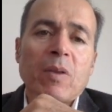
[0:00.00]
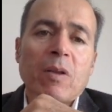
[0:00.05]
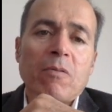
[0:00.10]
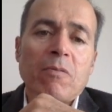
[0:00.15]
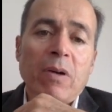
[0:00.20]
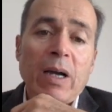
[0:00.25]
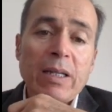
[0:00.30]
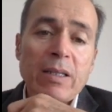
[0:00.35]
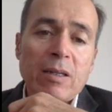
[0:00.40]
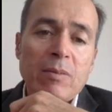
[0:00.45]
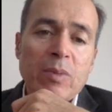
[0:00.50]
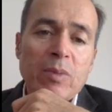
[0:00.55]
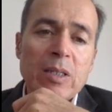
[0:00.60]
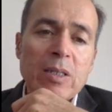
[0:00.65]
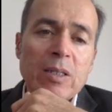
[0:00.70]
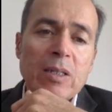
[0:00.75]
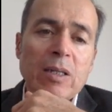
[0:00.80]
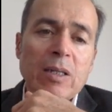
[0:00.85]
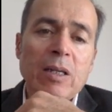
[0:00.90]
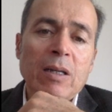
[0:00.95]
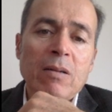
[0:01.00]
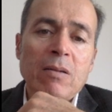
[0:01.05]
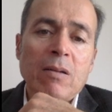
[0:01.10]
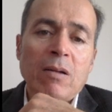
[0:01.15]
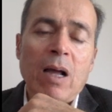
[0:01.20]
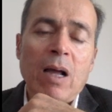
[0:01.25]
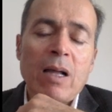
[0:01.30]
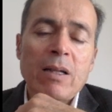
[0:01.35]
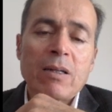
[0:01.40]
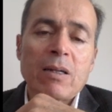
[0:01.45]
vitamins in
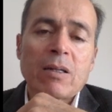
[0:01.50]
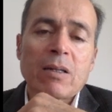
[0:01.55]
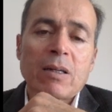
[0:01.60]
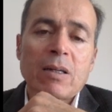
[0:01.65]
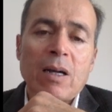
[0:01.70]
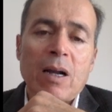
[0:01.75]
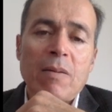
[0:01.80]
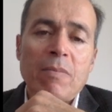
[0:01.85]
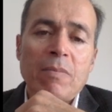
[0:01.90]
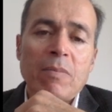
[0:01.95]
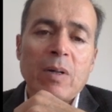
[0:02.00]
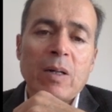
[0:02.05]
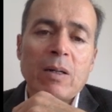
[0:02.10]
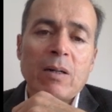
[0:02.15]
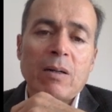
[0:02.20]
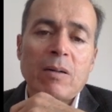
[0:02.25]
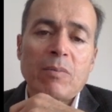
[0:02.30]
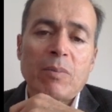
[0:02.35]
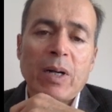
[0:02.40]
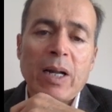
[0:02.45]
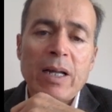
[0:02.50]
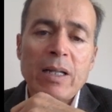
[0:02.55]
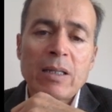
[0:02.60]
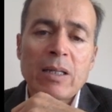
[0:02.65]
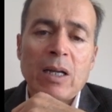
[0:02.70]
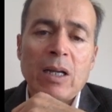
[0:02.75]
100 gram bread.